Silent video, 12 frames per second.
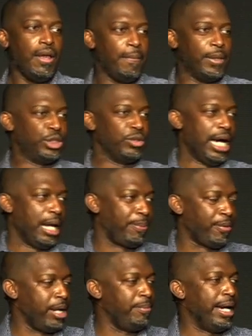But you got to
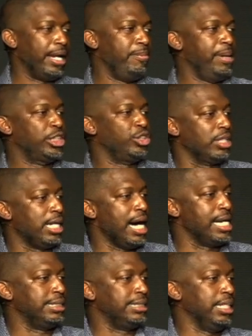pray about it and make sure
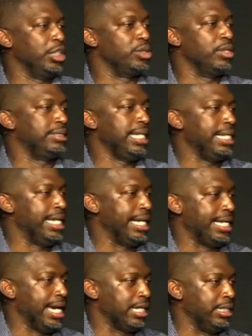God is telling you to take that
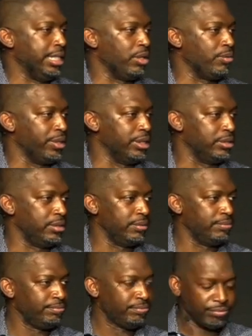calculated risk.
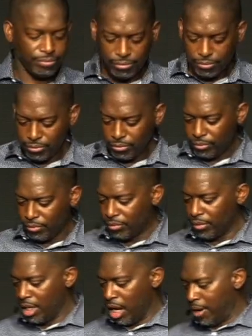
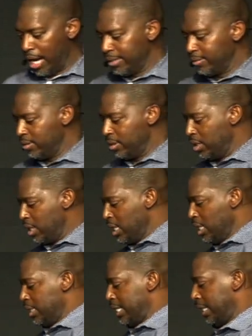All right?
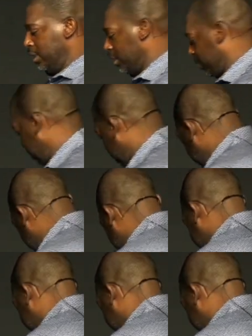Now, look, this is what I'm